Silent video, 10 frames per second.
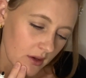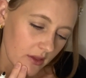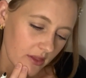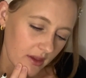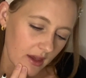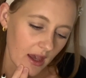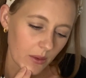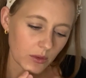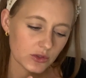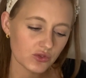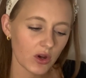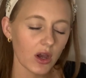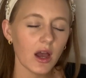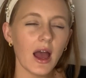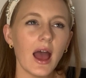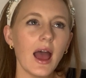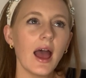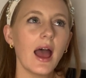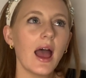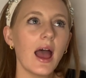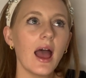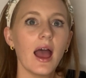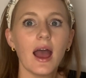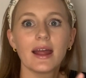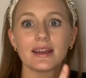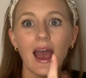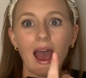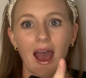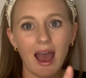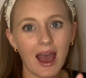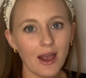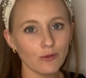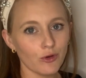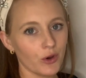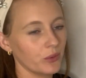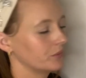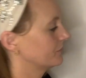think I will draw an arrow.